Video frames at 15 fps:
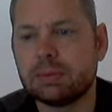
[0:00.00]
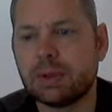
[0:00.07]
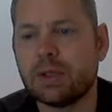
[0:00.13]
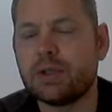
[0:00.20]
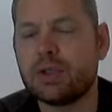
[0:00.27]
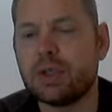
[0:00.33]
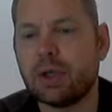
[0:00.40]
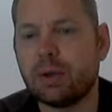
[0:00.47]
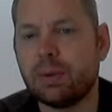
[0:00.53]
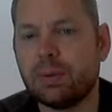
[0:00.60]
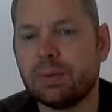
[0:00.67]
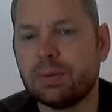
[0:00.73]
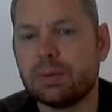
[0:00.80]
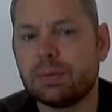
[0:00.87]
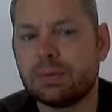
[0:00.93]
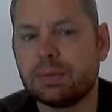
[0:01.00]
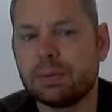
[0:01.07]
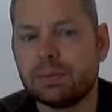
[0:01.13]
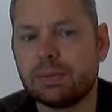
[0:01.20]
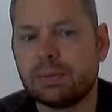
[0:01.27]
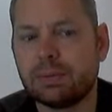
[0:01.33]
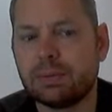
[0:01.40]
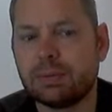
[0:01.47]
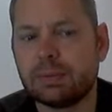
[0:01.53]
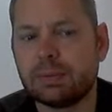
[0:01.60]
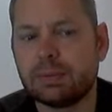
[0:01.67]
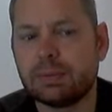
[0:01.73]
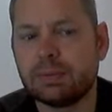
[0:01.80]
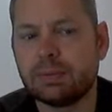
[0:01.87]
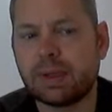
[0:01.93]
and 2.
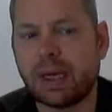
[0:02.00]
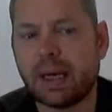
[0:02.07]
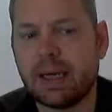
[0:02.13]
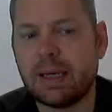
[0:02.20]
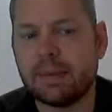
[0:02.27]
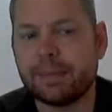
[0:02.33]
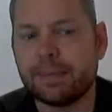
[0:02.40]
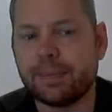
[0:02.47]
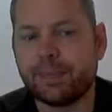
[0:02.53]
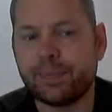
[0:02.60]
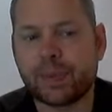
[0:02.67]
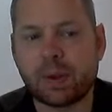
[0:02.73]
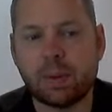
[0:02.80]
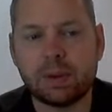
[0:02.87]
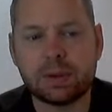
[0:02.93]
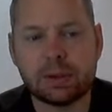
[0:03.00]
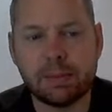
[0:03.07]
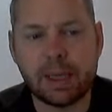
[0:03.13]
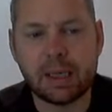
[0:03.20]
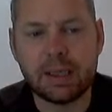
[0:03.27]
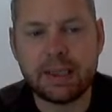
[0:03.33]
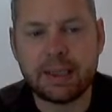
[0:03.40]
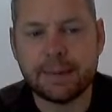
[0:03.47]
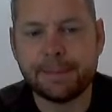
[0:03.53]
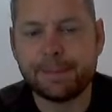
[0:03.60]
Okay, well done, Amani.